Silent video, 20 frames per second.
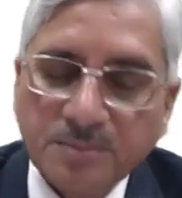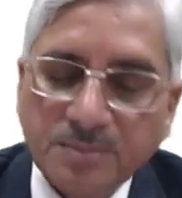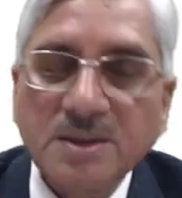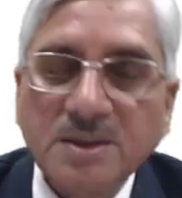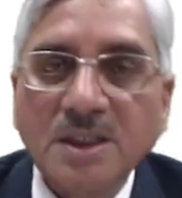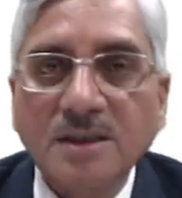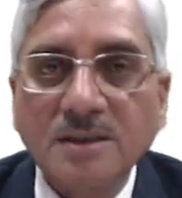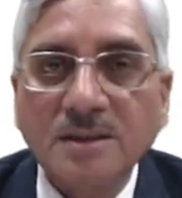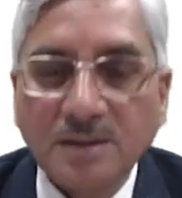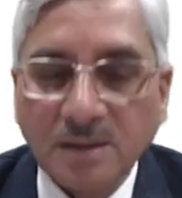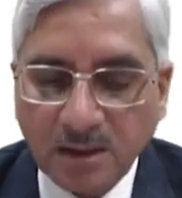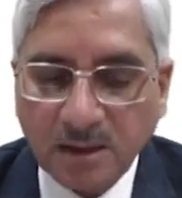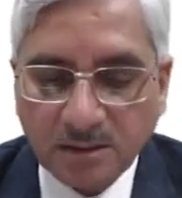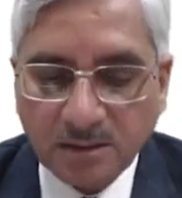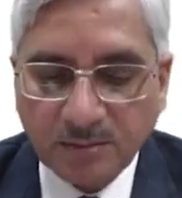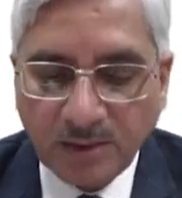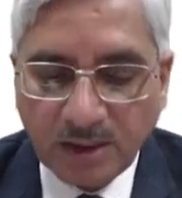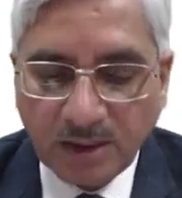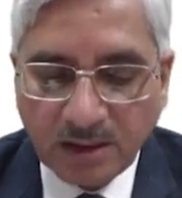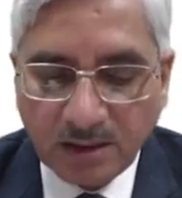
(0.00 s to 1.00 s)

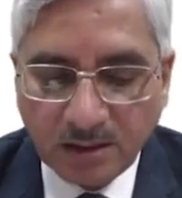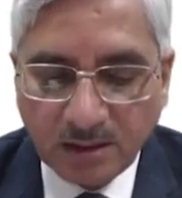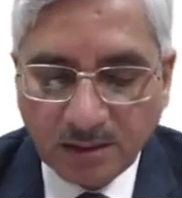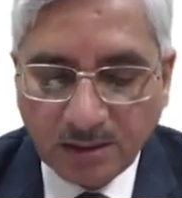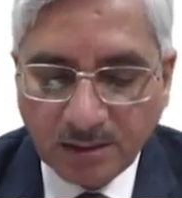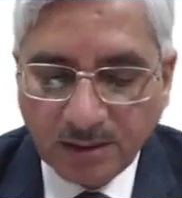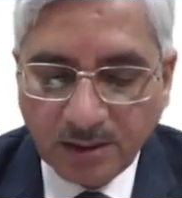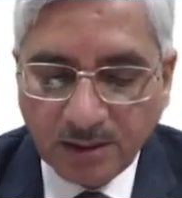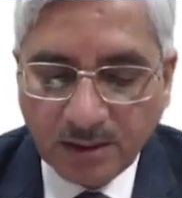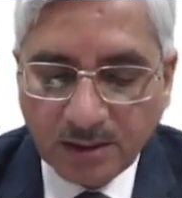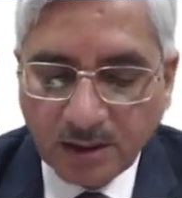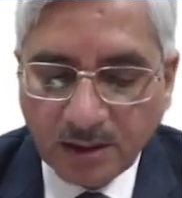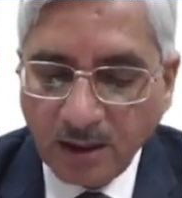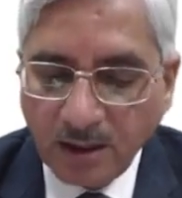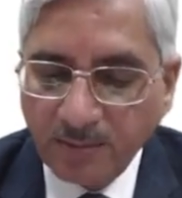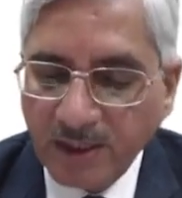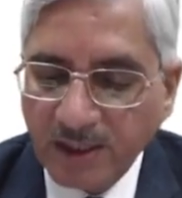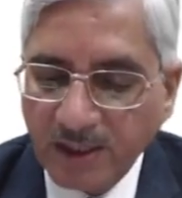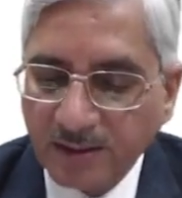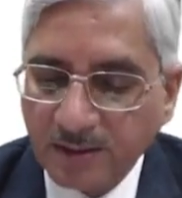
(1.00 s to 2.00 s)
characterized by this A
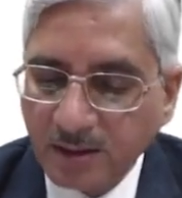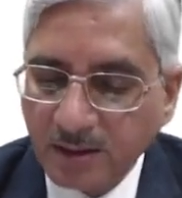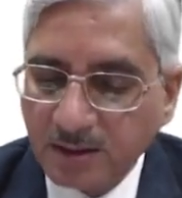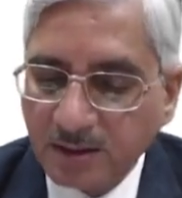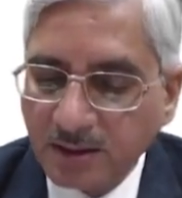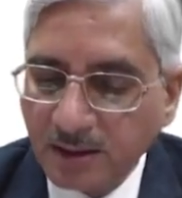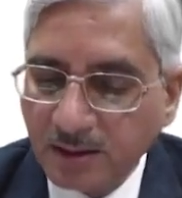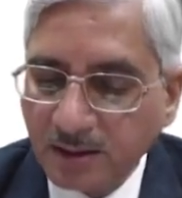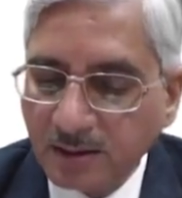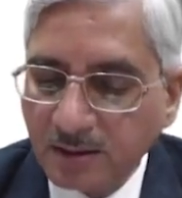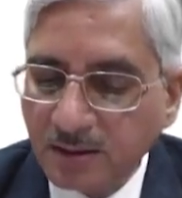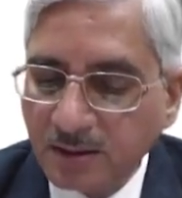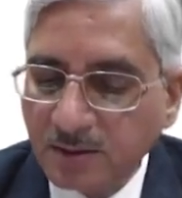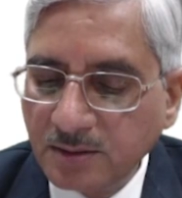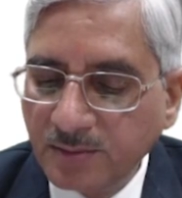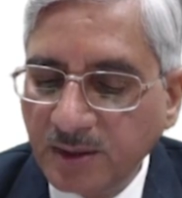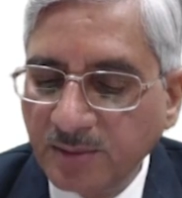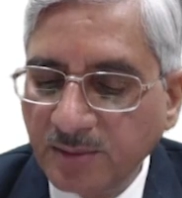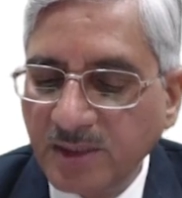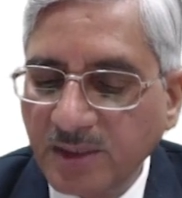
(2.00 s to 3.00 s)
matrix and this
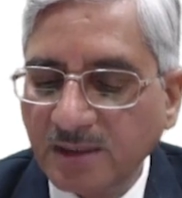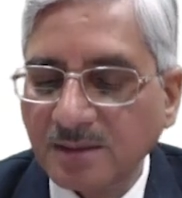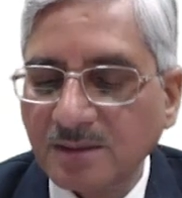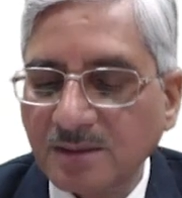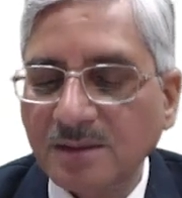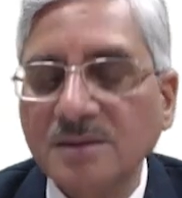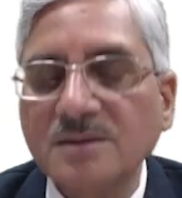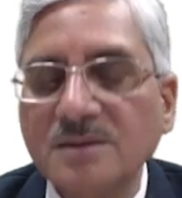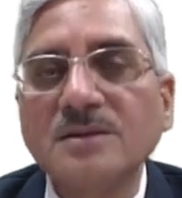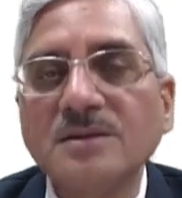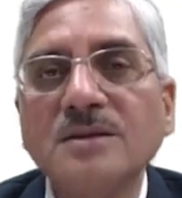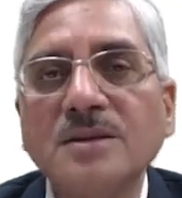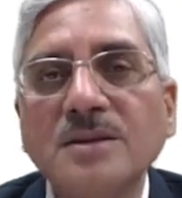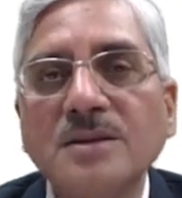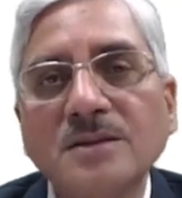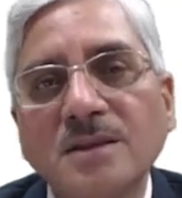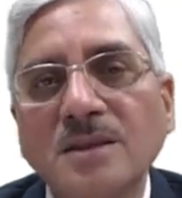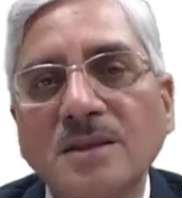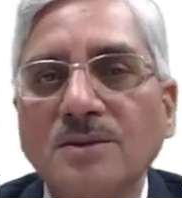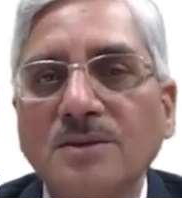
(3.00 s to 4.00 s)
B matrix
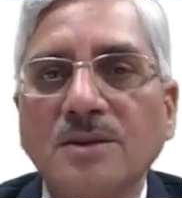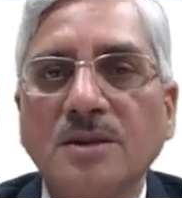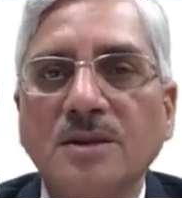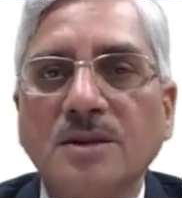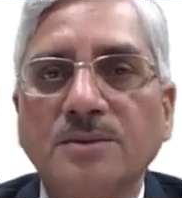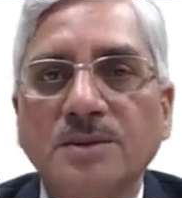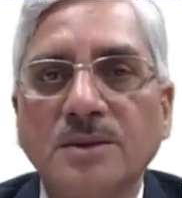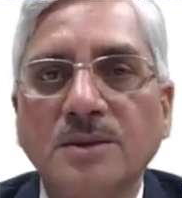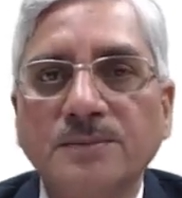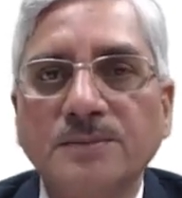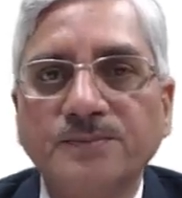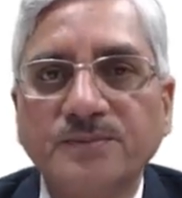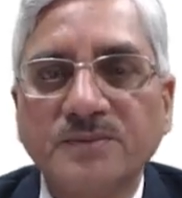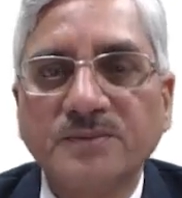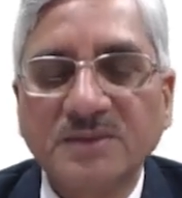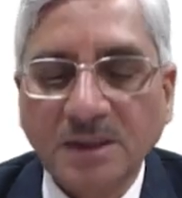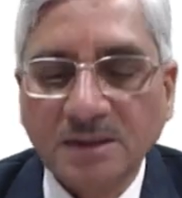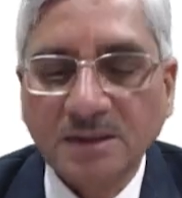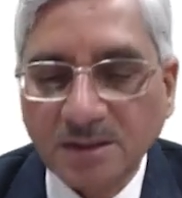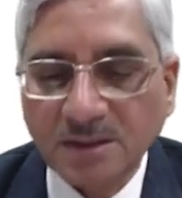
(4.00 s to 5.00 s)
is controllable,
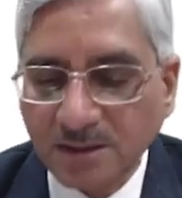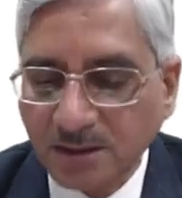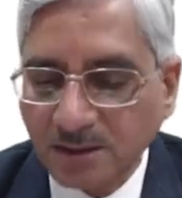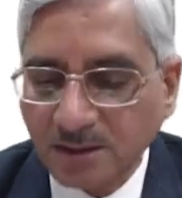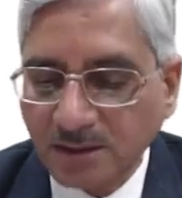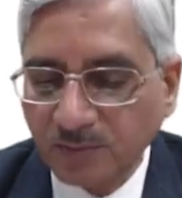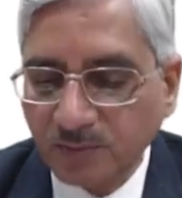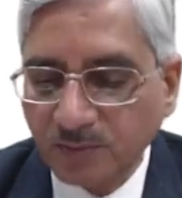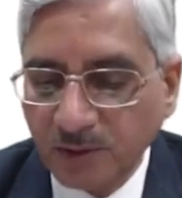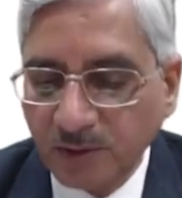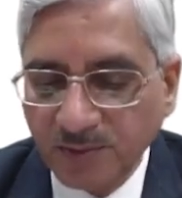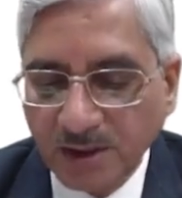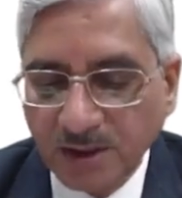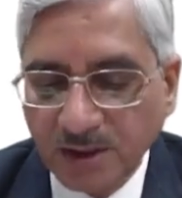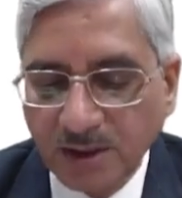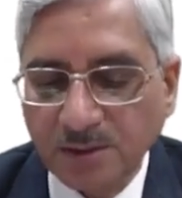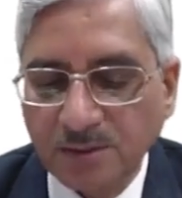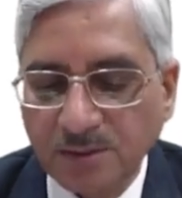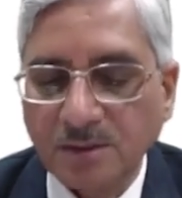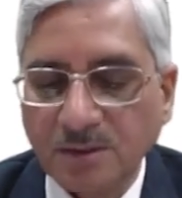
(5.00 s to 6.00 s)
then the system will be
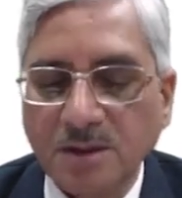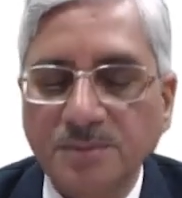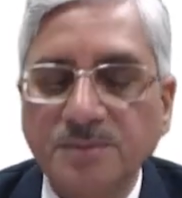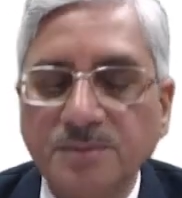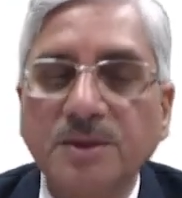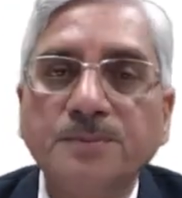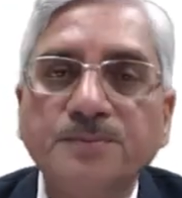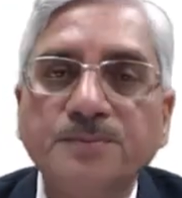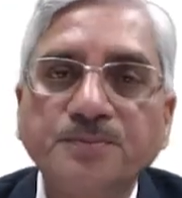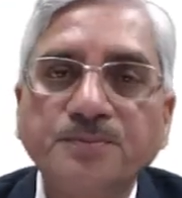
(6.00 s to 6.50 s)
controllable.